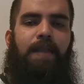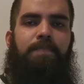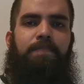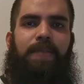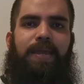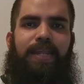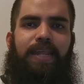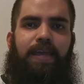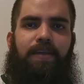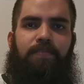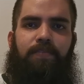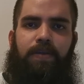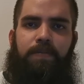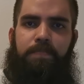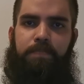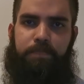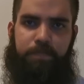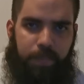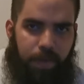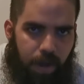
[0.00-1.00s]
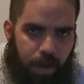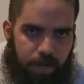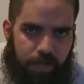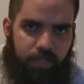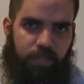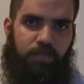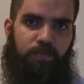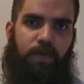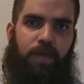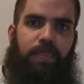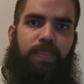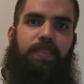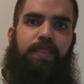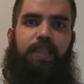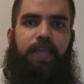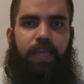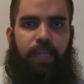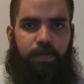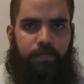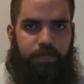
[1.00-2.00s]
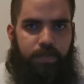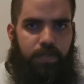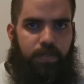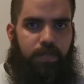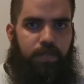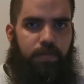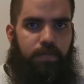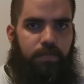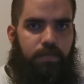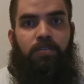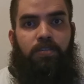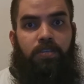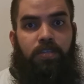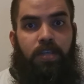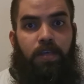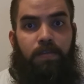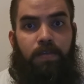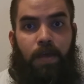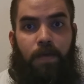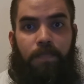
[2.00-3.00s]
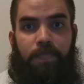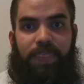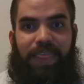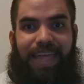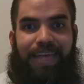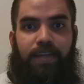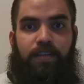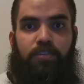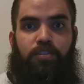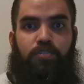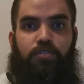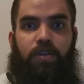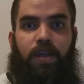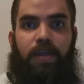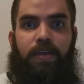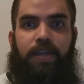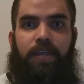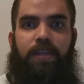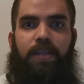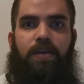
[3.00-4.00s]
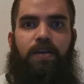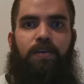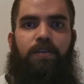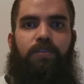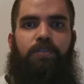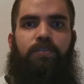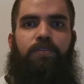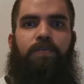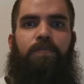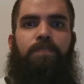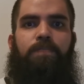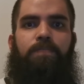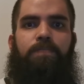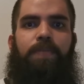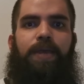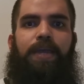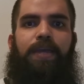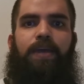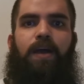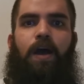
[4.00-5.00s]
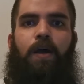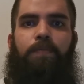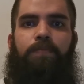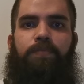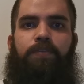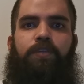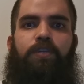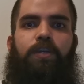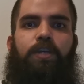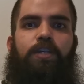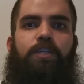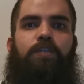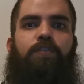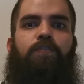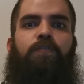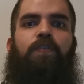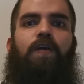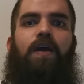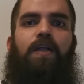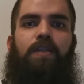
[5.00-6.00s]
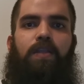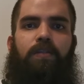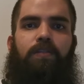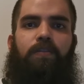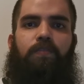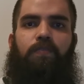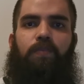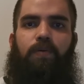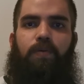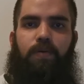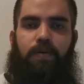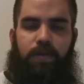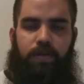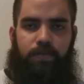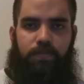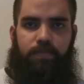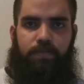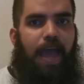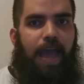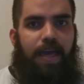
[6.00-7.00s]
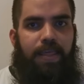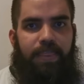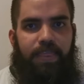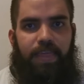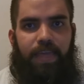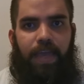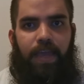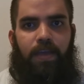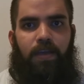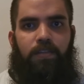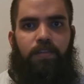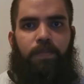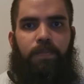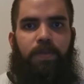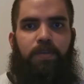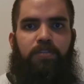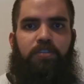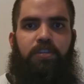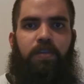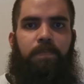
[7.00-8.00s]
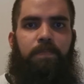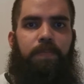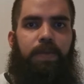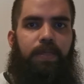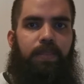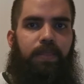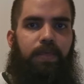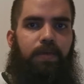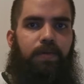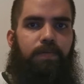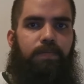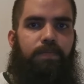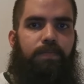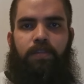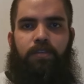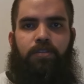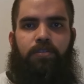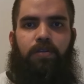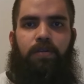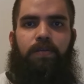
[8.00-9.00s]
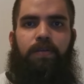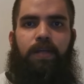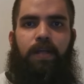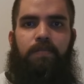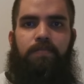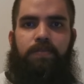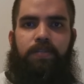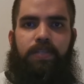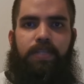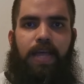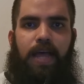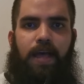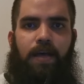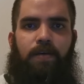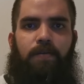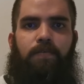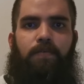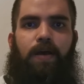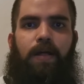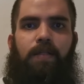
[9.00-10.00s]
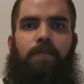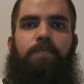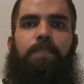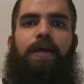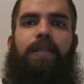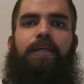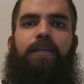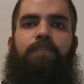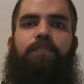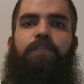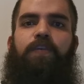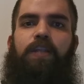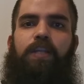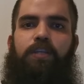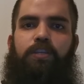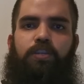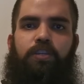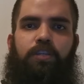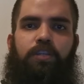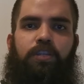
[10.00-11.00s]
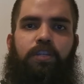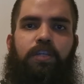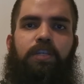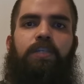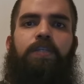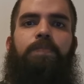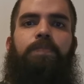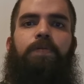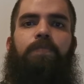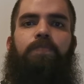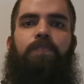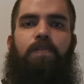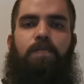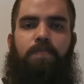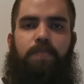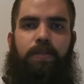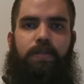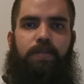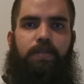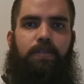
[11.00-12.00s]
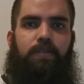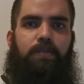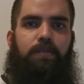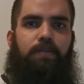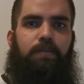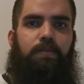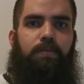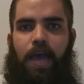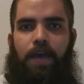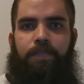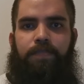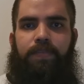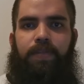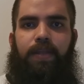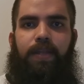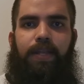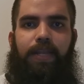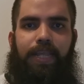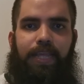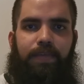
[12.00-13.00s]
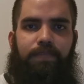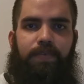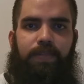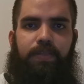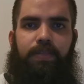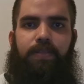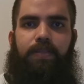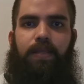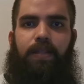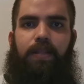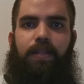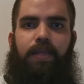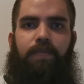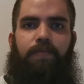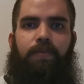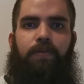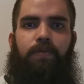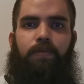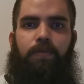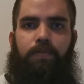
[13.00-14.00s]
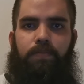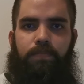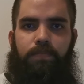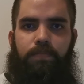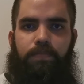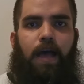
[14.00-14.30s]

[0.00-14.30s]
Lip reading: are many wind bursts with leaves, some of them strong enough to make objects fall on the floor. At the end of the music video, the storm comes down while Malik finishes his performance. After leaving the living room,